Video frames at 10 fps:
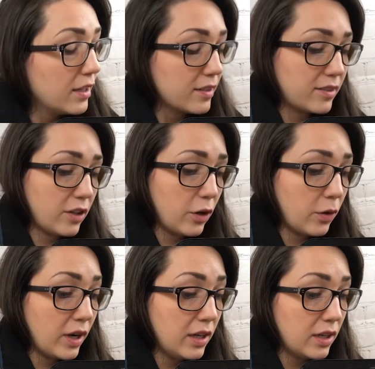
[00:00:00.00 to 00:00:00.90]

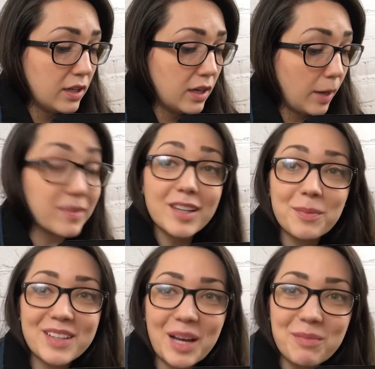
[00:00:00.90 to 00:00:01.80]
So I'm
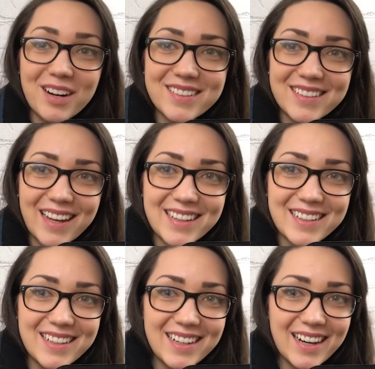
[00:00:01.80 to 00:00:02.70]
skipping that part today
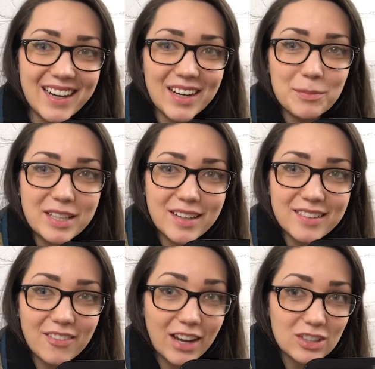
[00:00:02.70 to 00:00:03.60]
uh, because
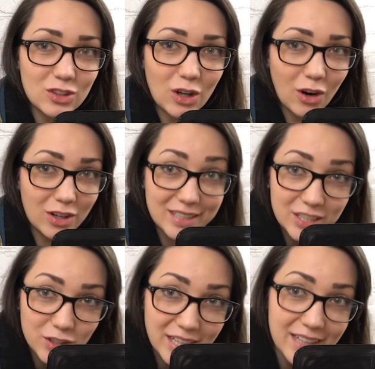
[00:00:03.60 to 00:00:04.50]
I've actually already
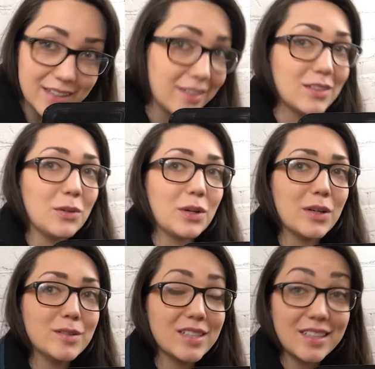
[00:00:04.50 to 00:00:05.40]
created a
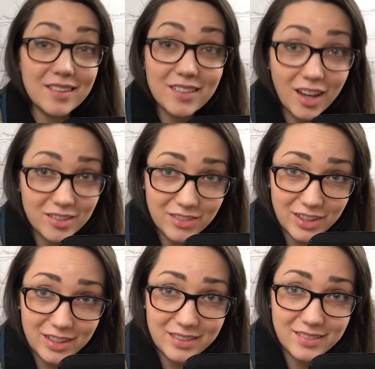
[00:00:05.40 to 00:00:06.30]
logo. It is not
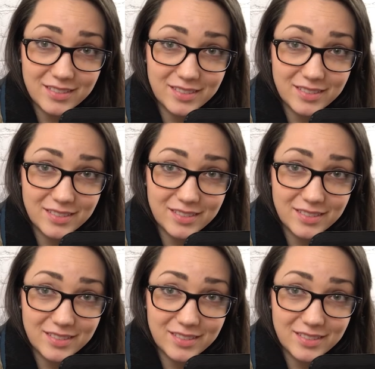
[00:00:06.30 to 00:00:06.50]
very